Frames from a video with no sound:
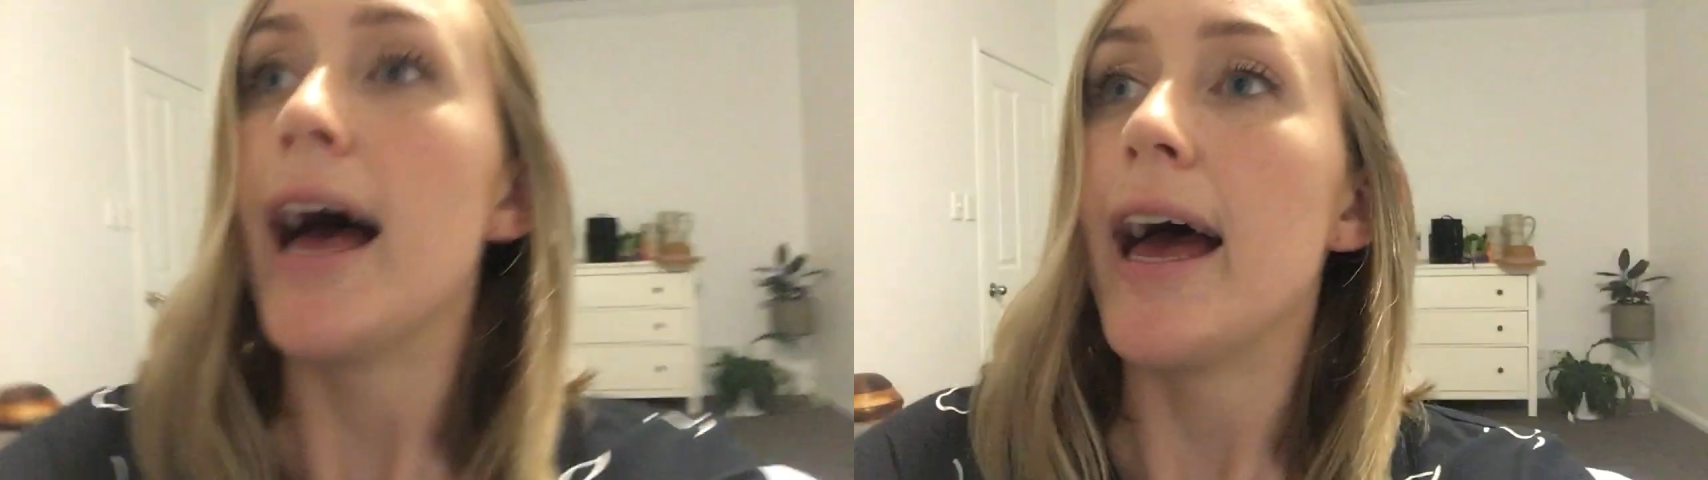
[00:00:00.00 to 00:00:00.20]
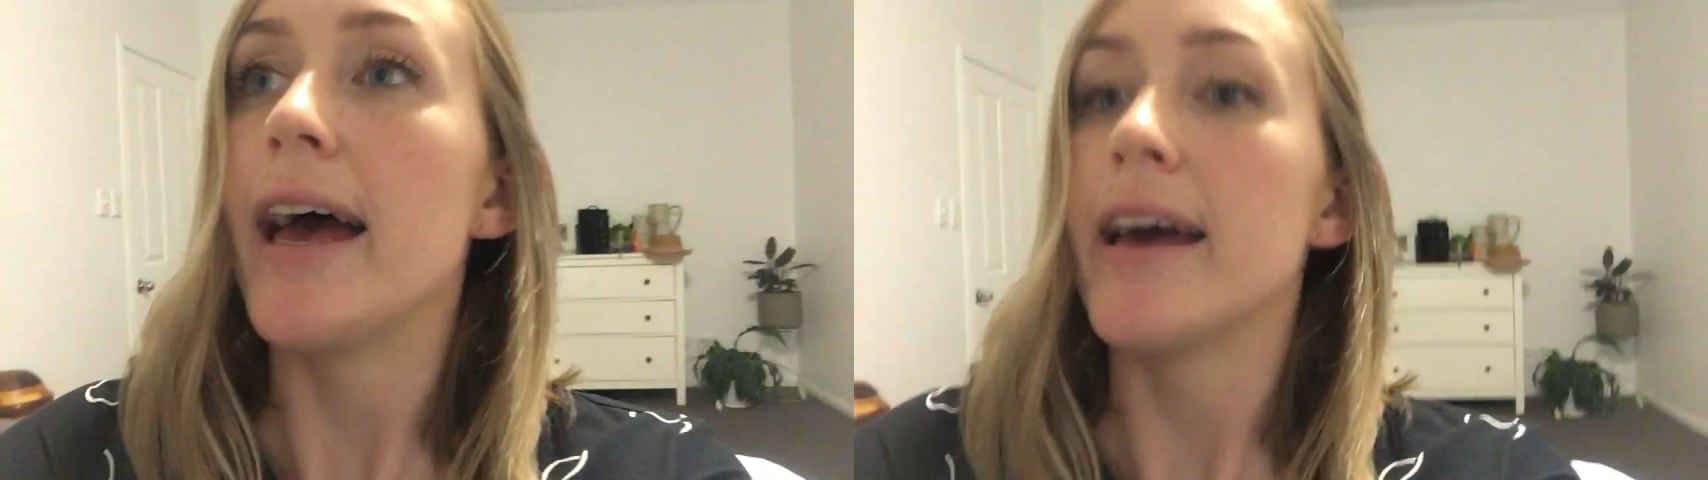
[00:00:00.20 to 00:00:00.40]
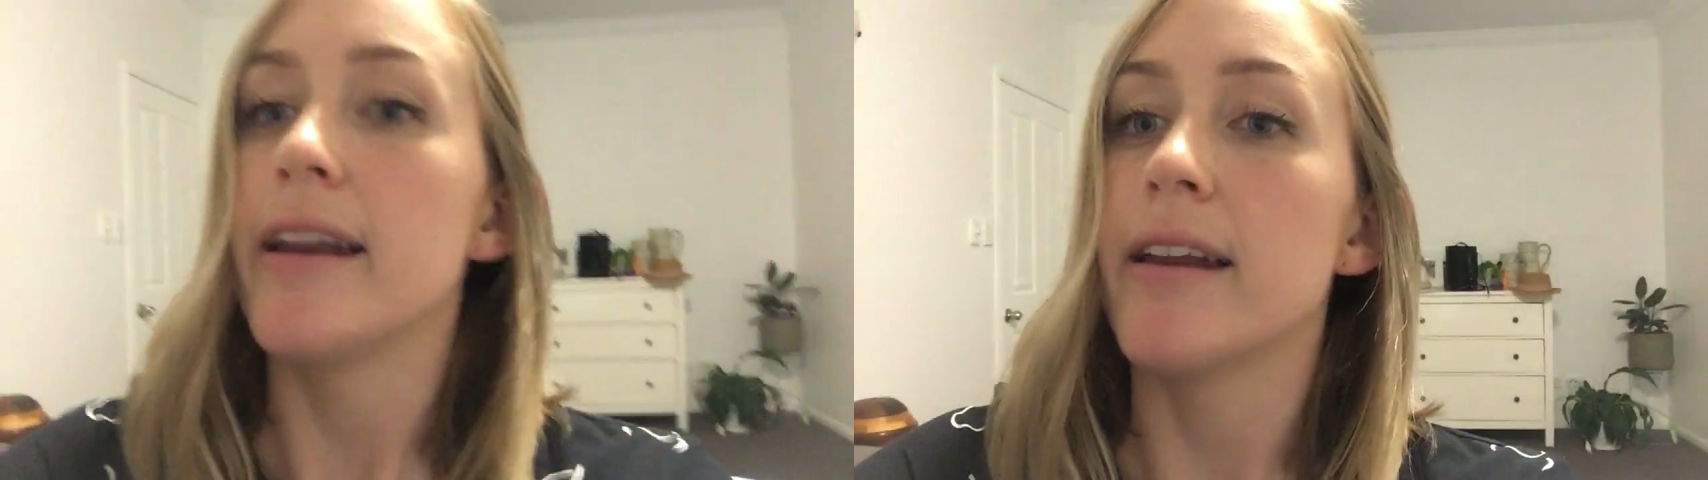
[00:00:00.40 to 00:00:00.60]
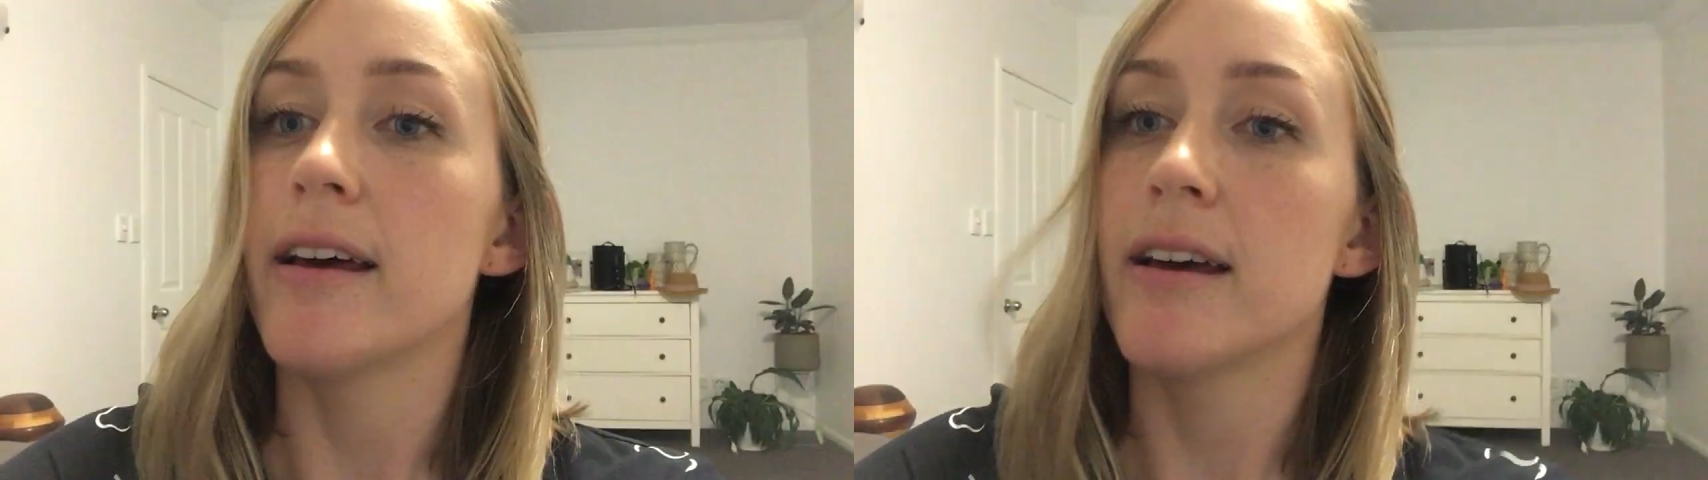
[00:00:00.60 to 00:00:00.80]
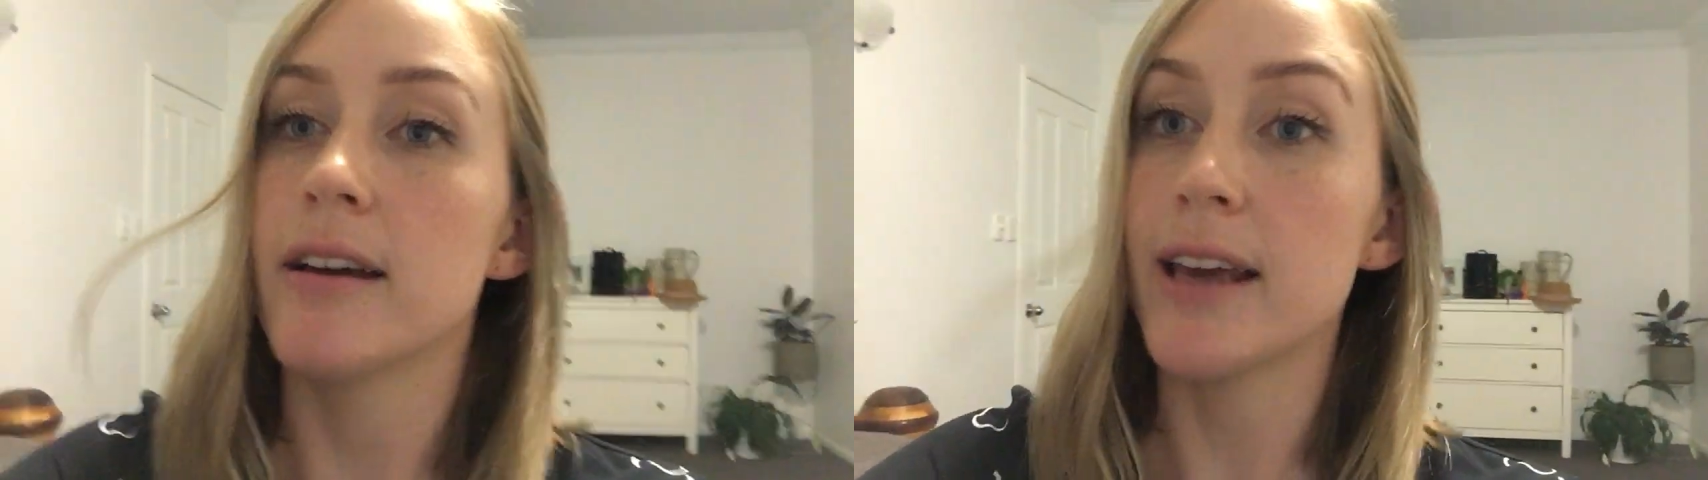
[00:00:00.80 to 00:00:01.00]
And
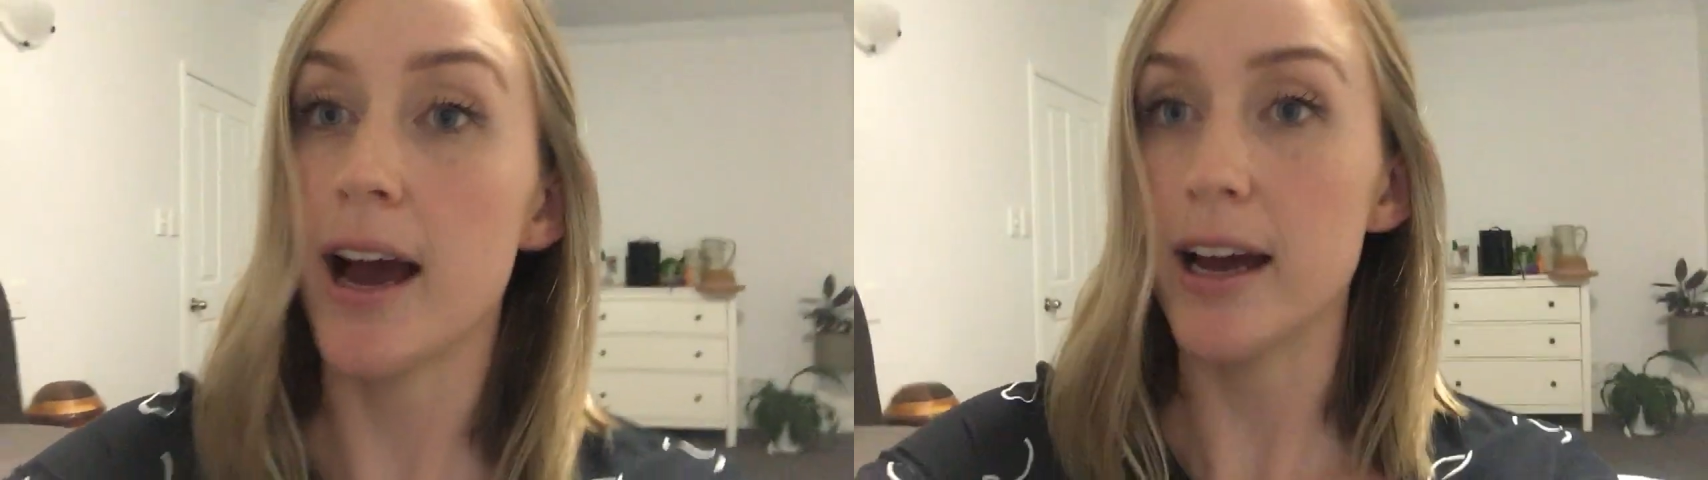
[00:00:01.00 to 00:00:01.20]
yeah,